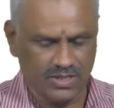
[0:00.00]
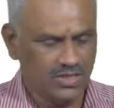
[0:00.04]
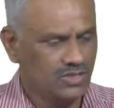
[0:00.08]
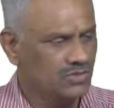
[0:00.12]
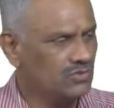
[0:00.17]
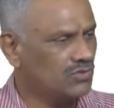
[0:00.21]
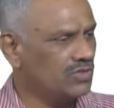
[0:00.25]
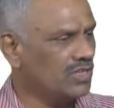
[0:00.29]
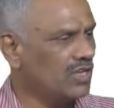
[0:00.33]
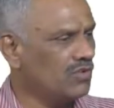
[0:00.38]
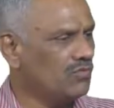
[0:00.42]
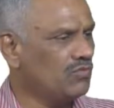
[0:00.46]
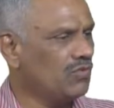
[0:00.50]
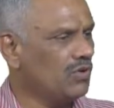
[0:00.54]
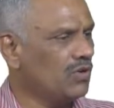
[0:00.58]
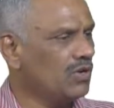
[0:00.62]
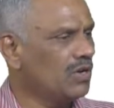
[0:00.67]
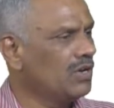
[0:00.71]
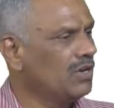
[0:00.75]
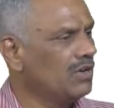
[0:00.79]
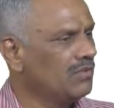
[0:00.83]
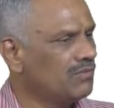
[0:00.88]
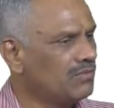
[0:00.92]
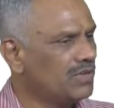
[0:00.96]
So, therefore,
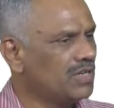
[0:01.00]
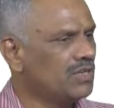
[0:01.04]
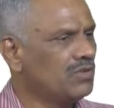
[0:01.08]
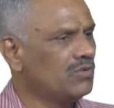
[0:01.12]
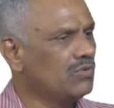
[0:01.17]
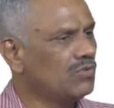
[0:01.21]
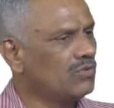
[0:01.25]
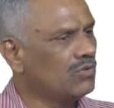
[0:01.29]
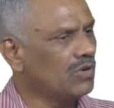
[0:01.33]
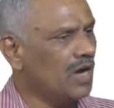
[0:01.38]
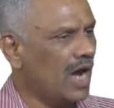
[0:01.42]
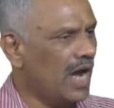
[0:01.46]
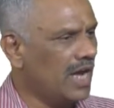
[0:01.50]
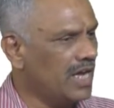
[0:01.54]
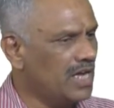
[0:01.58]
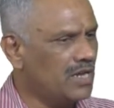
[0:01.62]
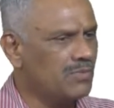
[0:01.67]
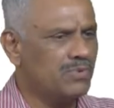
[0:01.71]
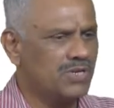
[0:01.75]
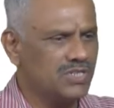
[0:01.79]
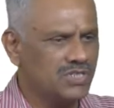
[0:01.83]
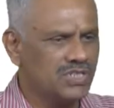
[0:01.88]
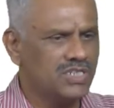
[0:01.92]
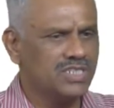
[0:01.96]
when you higher
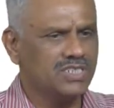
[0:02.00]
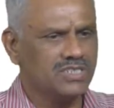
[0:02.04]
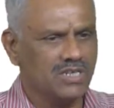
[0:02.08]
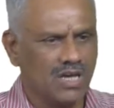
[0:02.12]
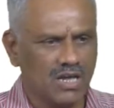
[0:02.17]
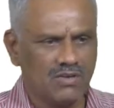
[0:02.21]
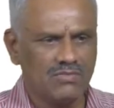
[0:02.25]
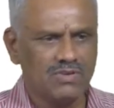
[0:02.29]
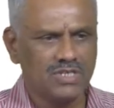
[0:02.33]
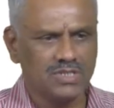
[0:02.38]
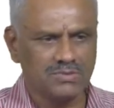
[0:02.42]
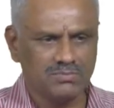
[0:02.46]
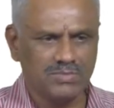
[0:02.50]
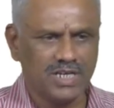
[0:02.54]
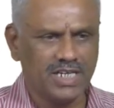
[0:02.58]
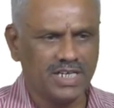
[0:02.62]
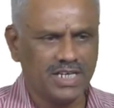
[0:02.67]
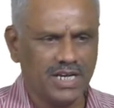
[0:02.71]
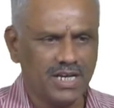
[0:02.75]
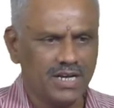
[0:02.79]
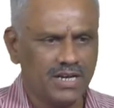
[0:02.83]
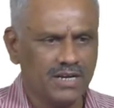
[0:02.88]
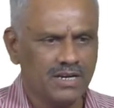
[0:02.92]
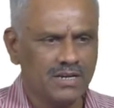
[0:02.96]
pressure is always better,